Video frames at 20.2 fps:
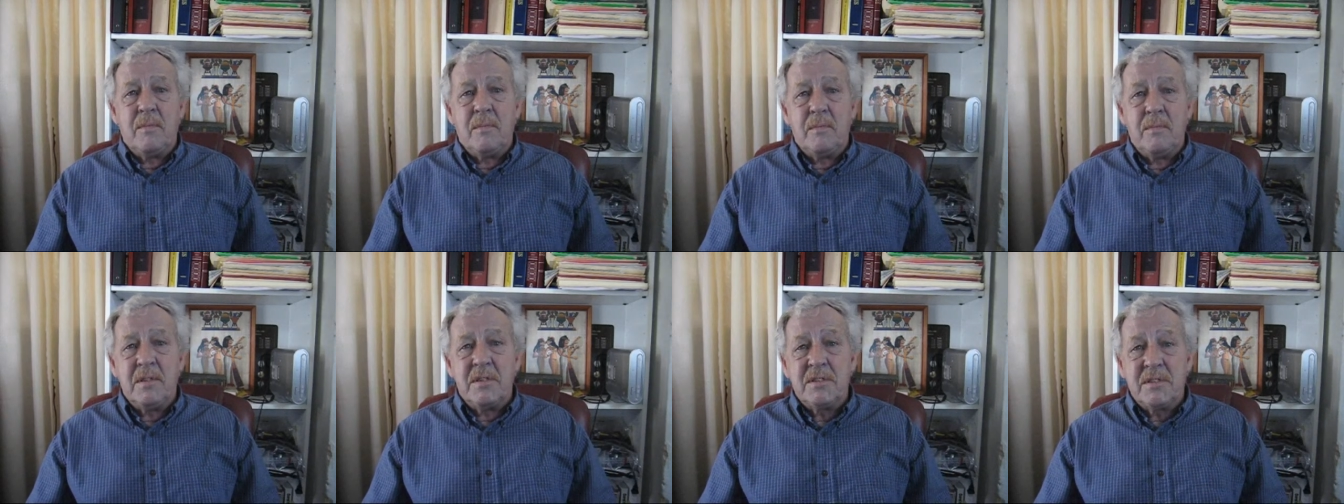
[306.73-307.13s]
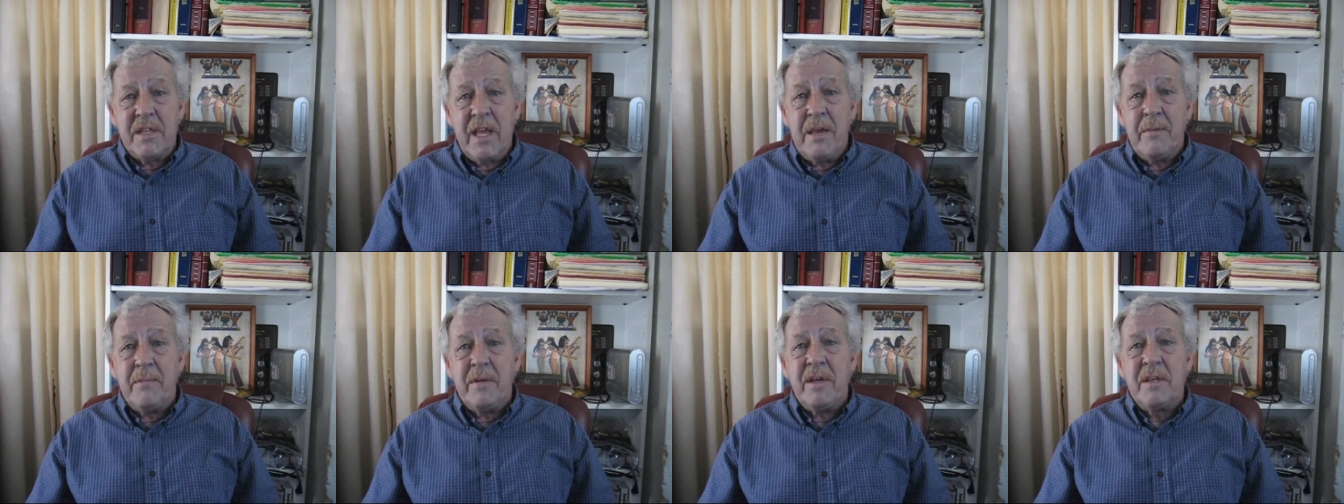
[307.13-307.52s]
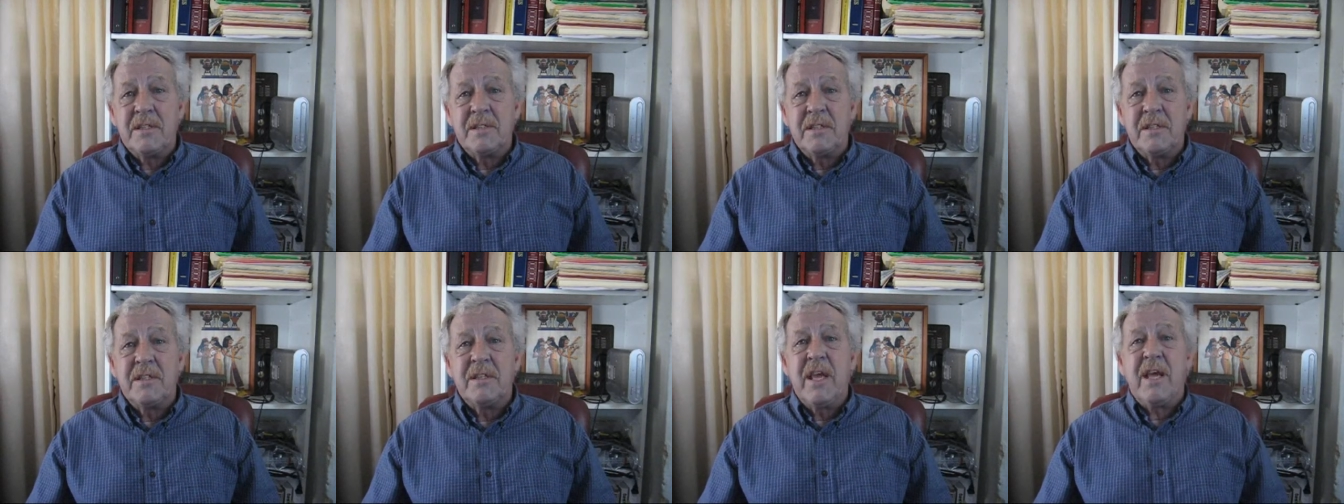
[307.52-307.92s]
misstatement
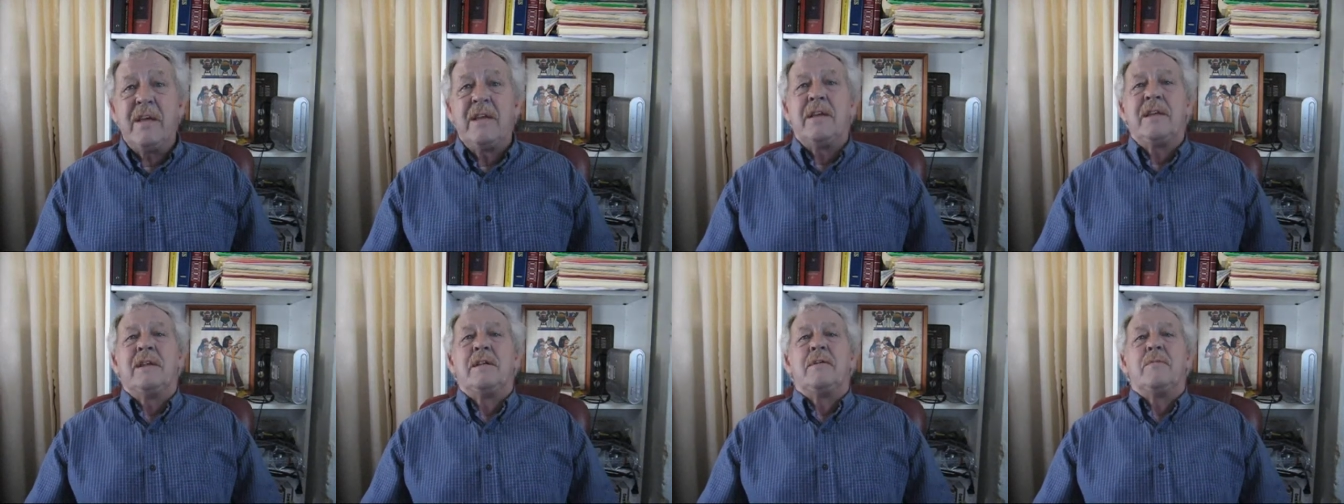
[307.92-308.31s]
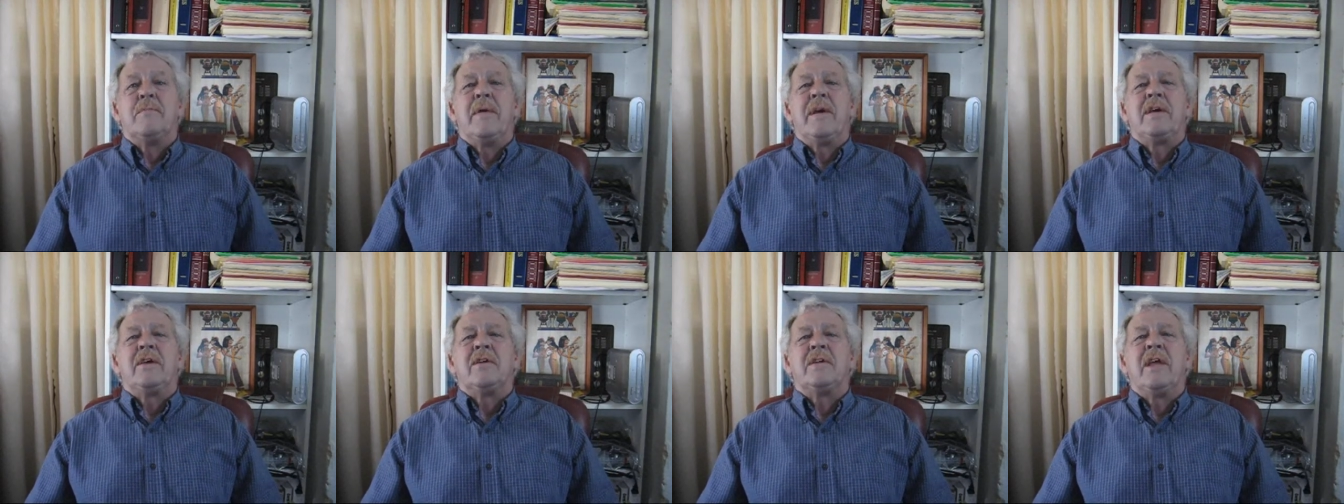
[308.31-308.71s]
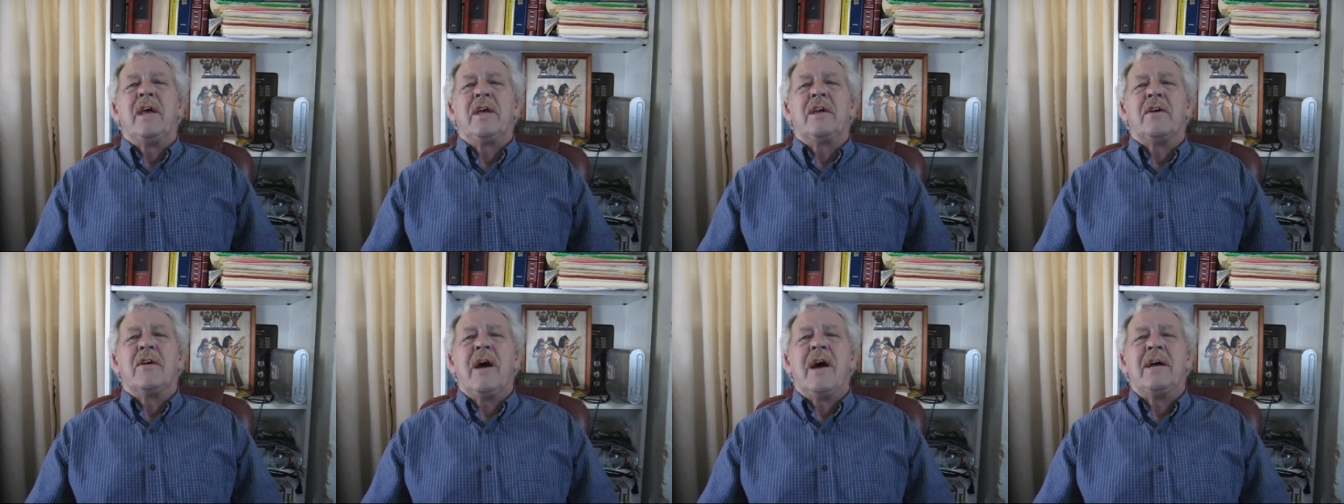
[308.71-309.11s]
is intended to make you
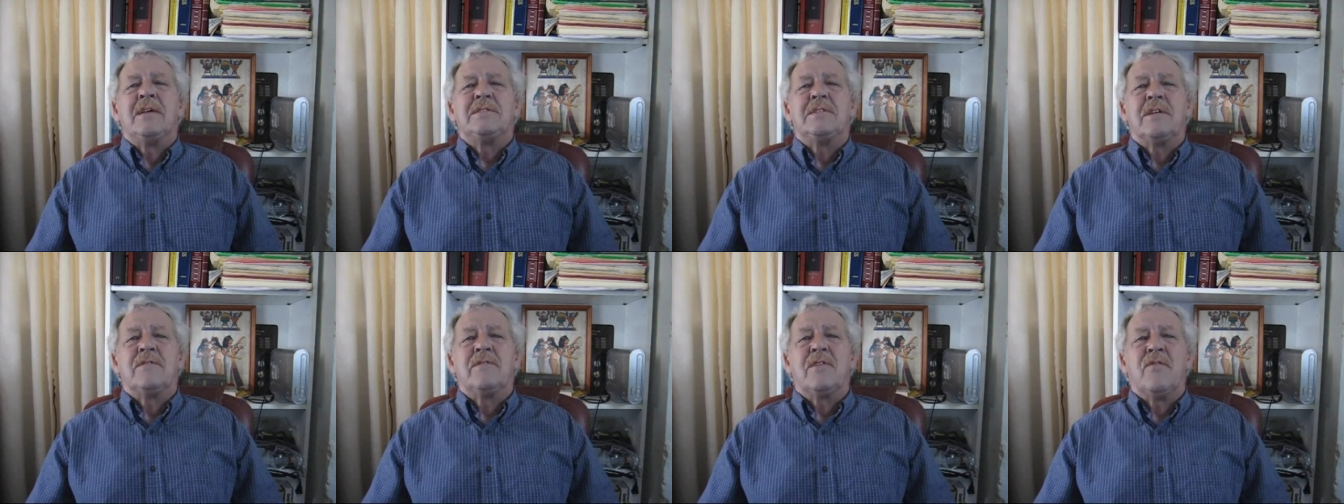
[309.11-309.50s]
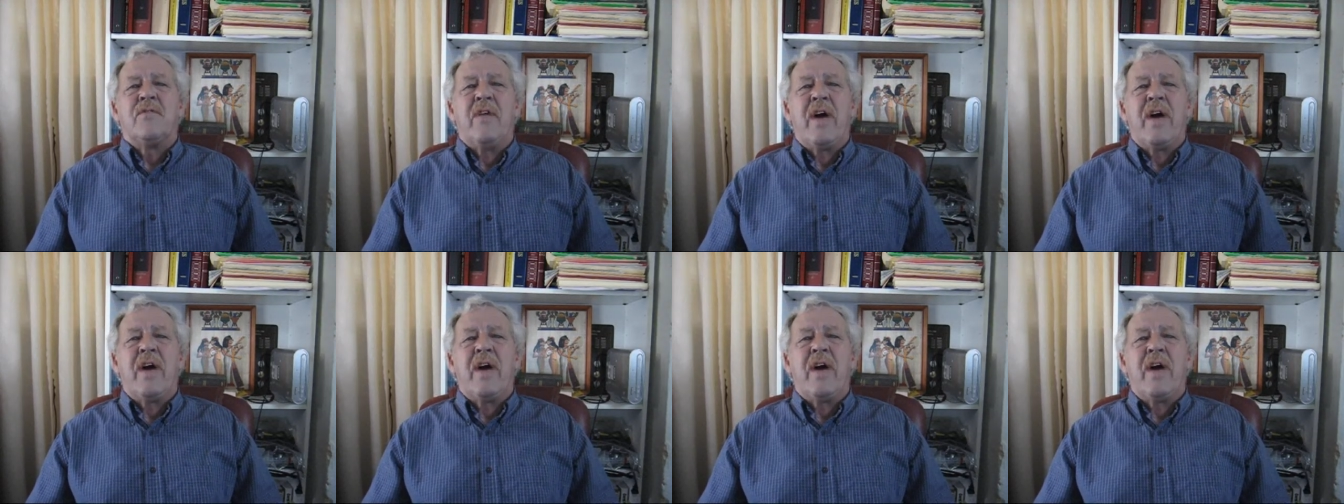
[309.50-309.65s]
take your eyes off the